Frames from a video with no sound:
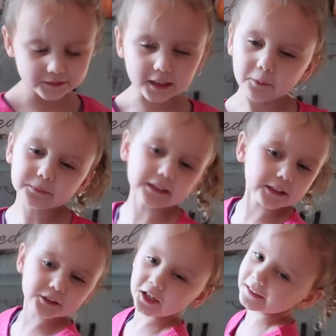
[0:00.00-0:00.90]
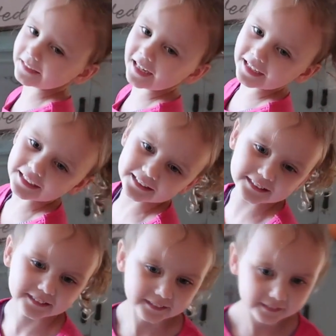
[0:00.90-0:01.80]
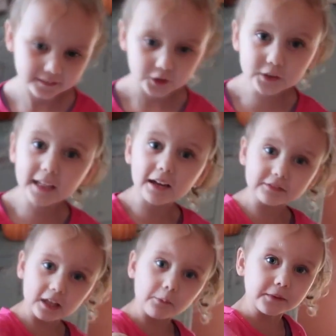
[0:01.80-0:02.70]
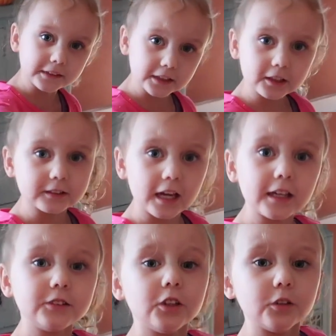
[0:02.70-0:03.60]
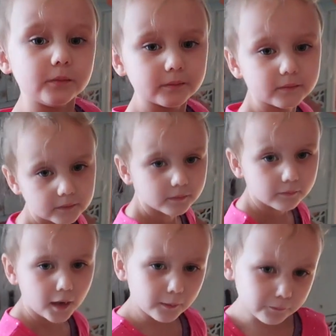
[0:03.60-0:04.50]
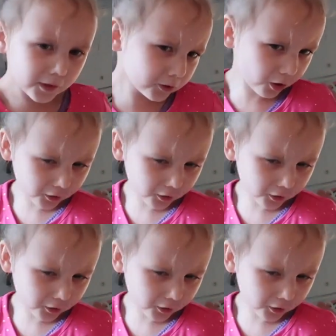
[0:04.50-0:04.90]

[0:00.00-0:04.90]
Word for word: Soggy Shortcake. You have Soggy Shortcake too. I do. But we